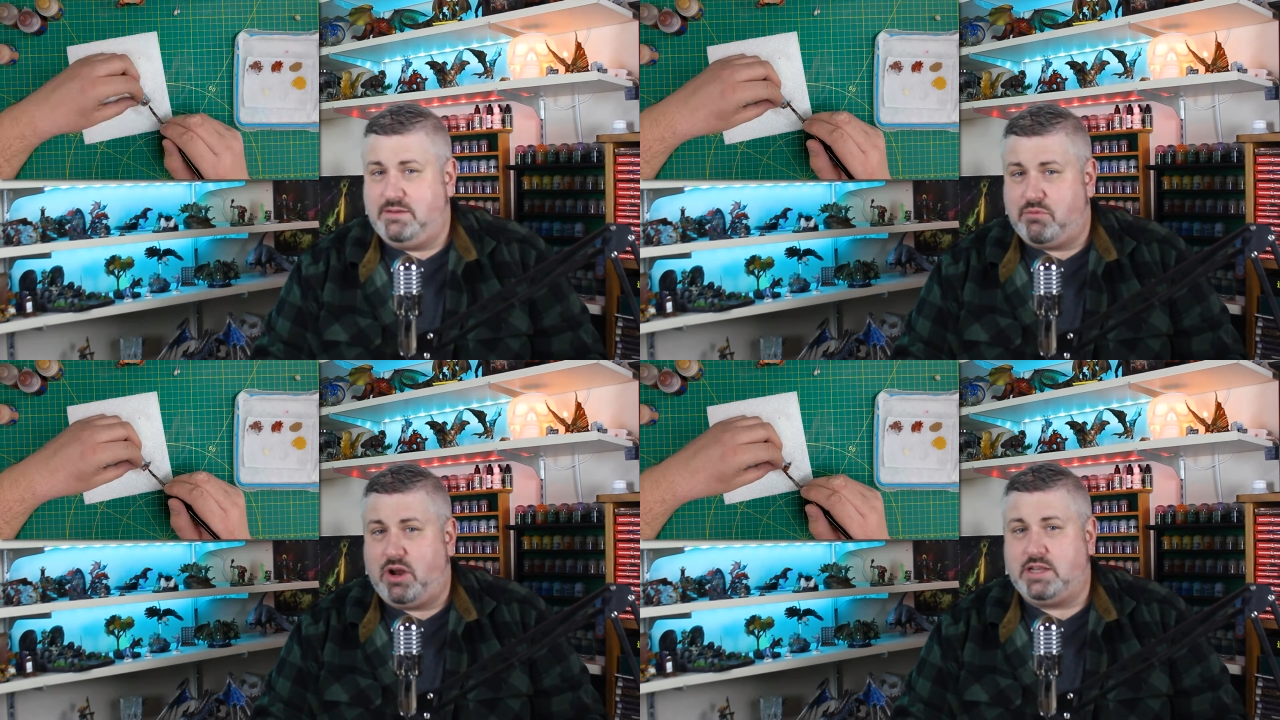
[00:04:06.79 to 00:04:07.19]

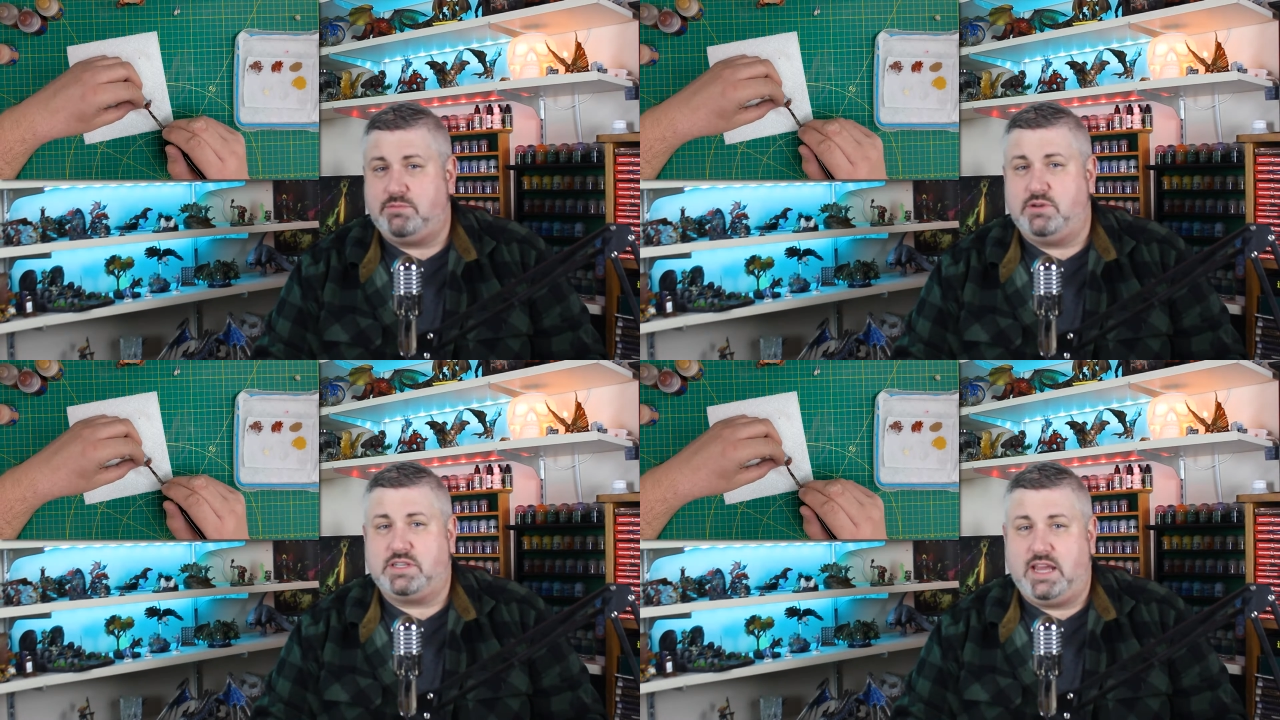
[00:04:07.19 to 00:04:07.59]
and
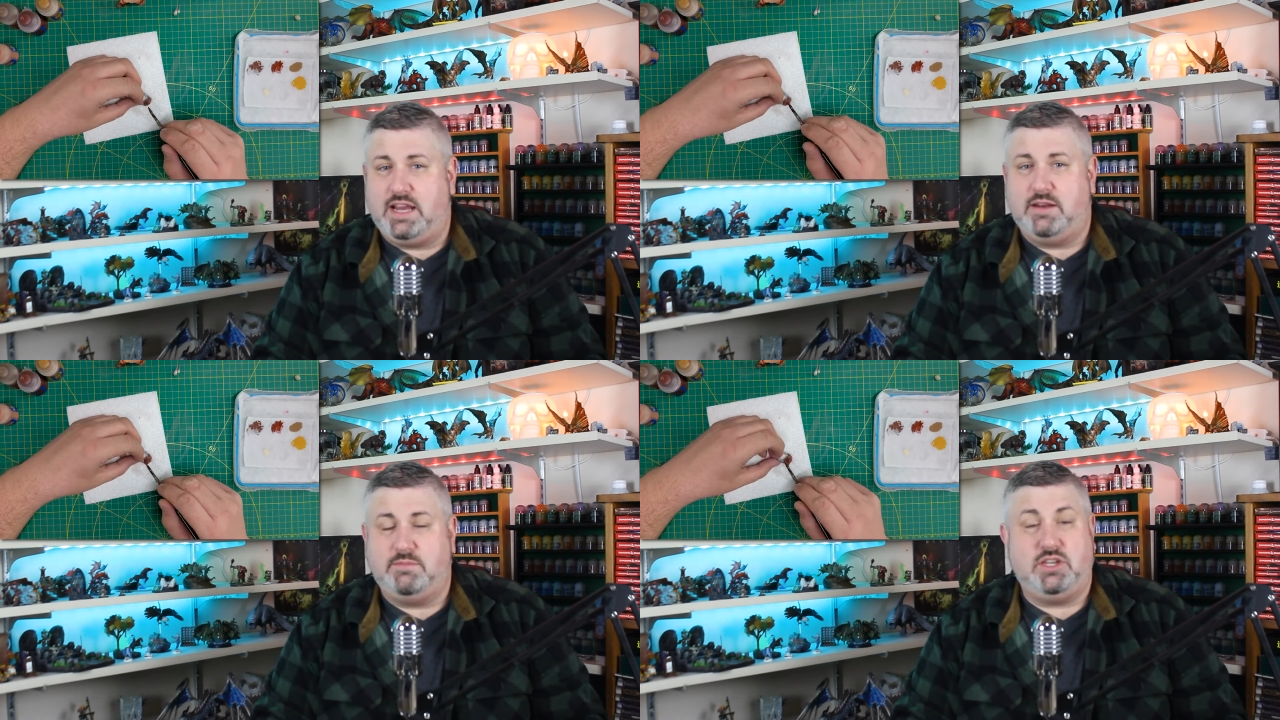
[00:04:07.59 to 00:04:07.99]
prosperous
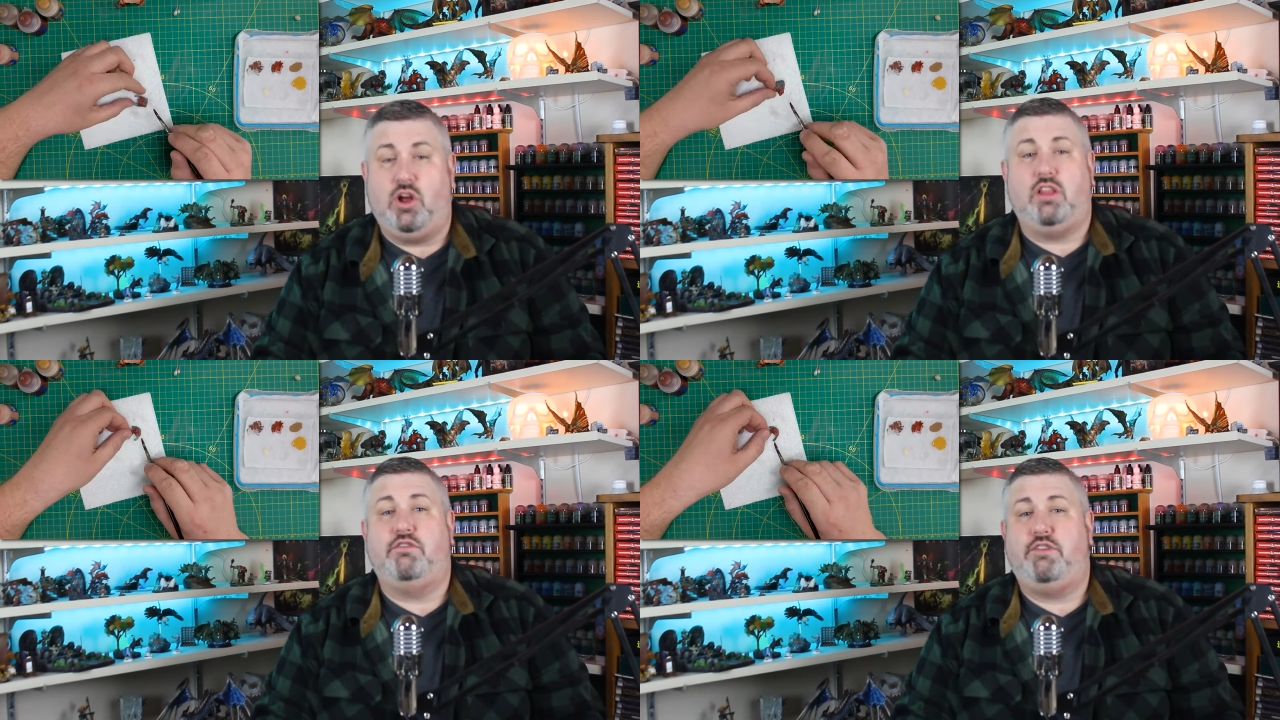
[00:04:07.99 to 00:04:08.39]
kingdoms in
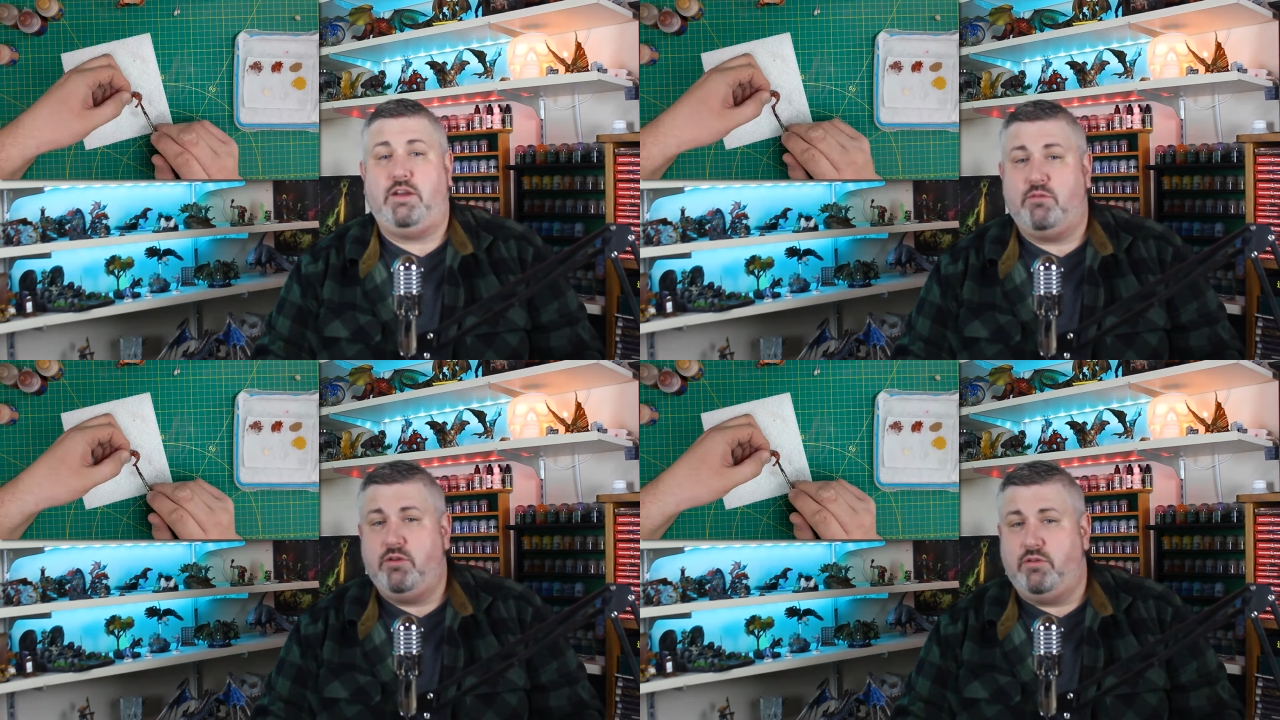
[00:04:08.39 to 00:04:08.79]
all of
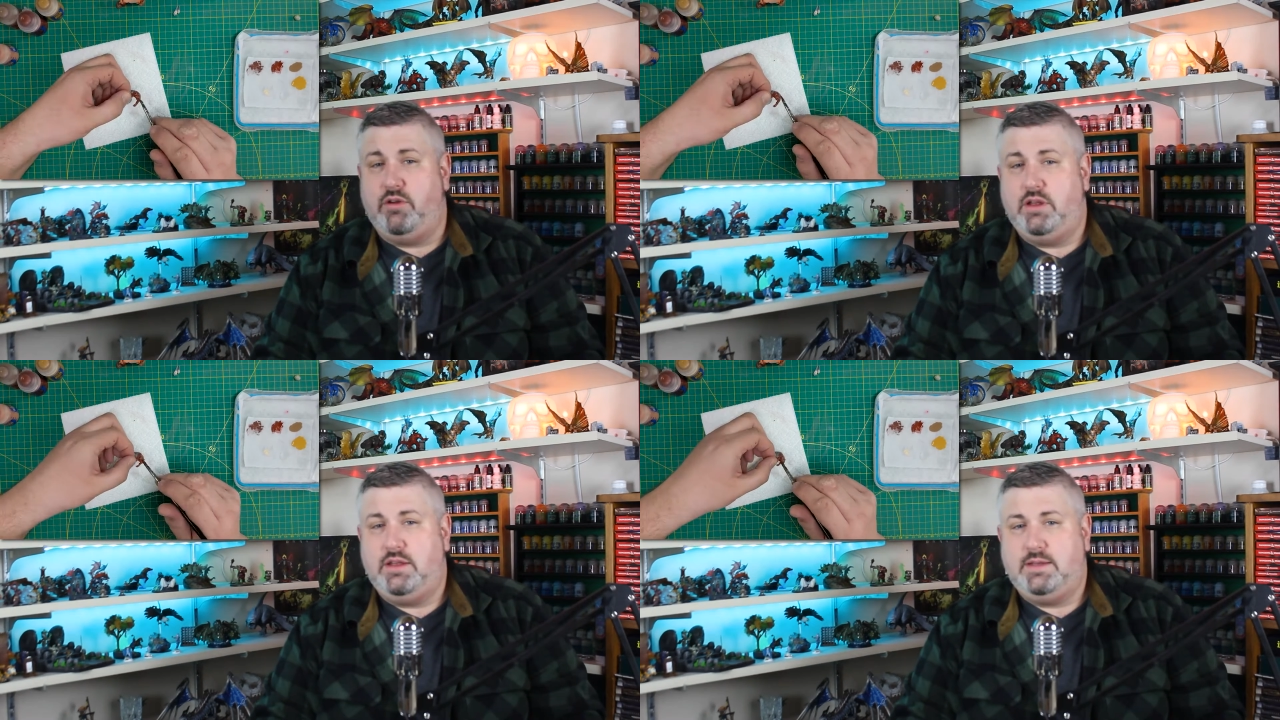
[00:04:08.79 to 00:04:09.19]
Faerun.